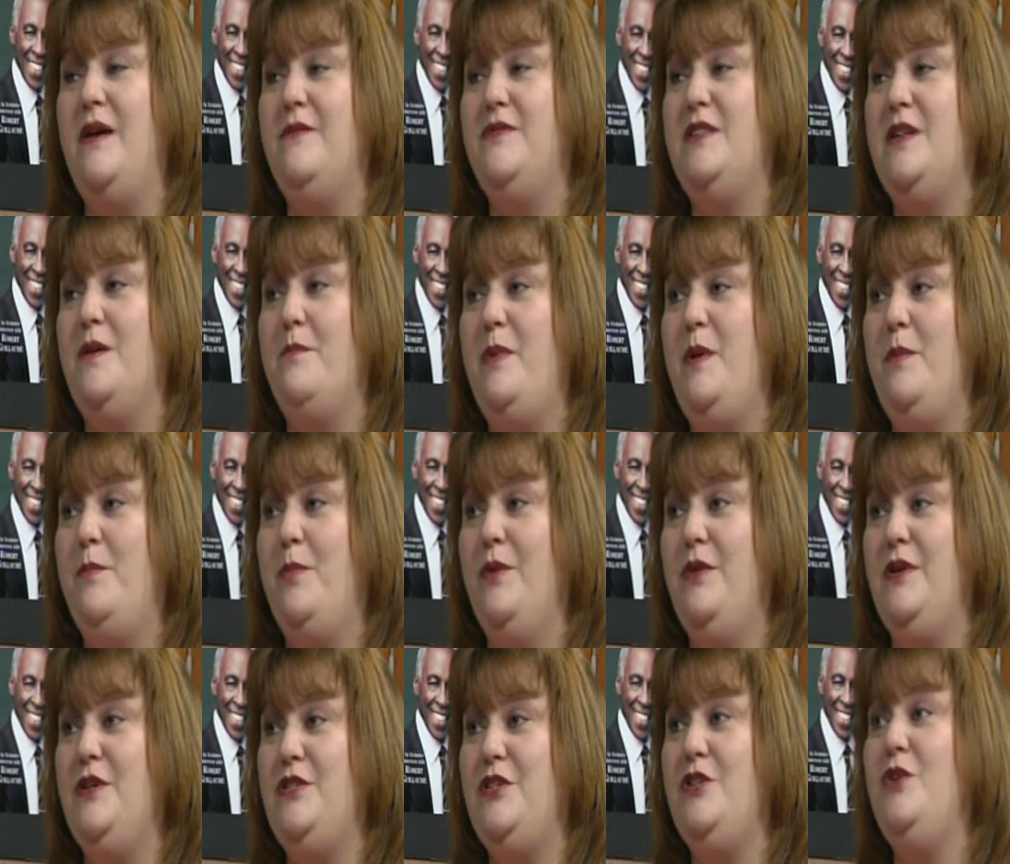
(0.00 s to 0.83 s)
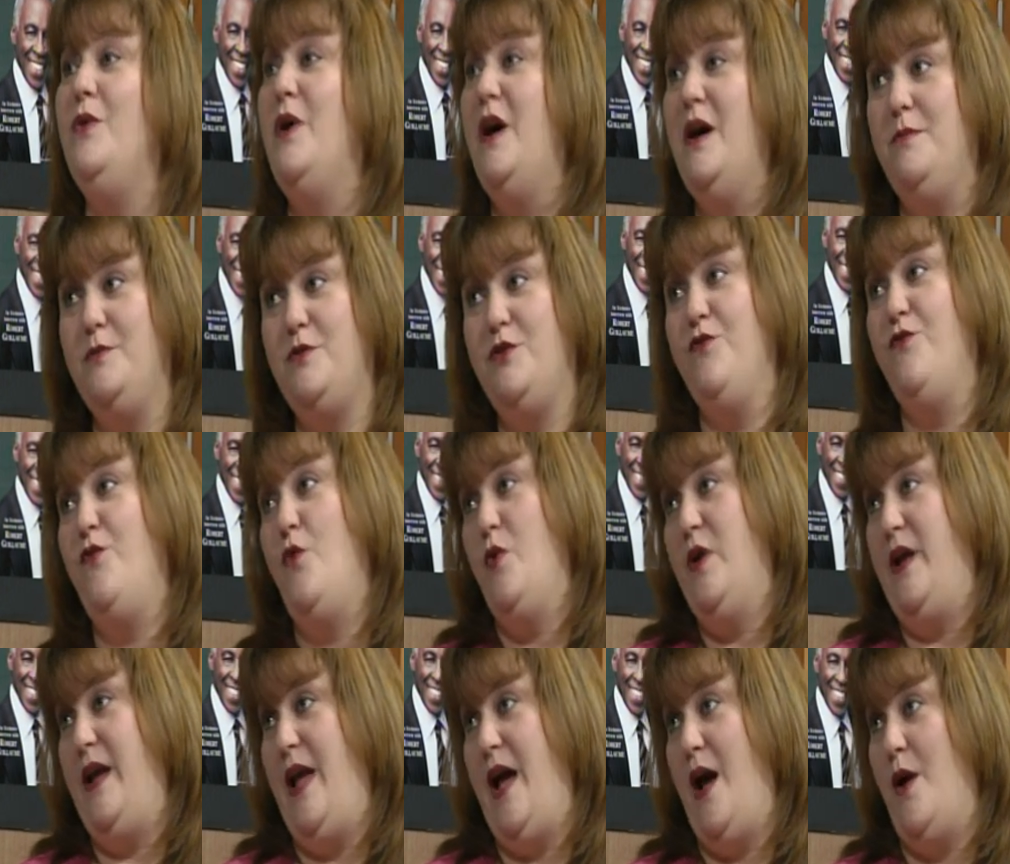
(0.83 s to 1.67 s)
some people that do up to
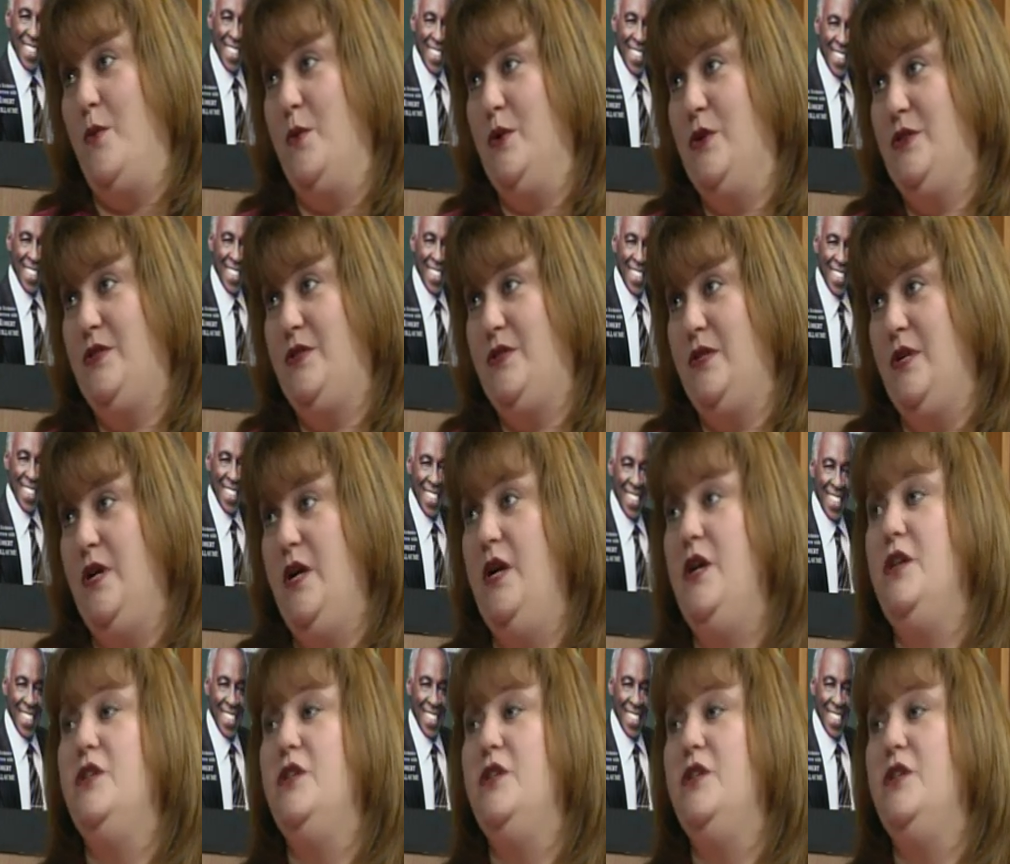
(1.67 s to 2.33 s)
40 hours.